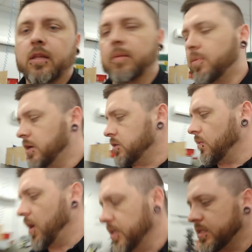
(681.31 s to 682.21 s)
and then pressure
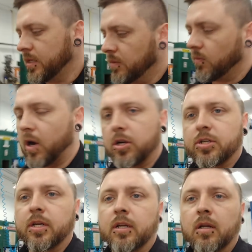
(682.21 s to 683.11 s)
washed,
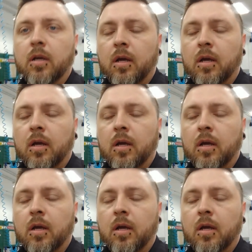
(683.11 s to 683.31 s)
washed it.